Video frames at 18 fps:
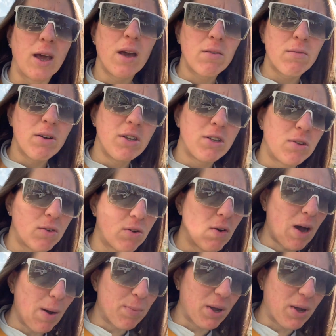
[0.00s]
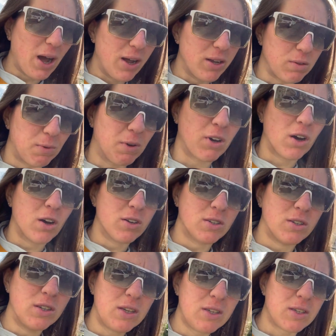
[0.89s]
get ready to go up, guys,
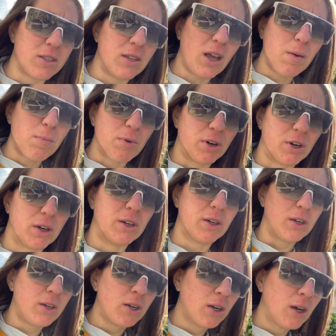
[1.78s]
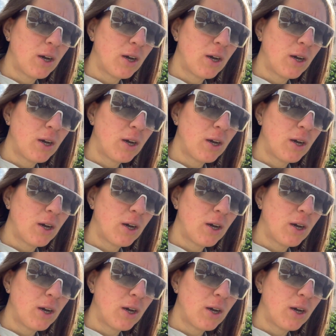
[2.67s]
because this neighborhood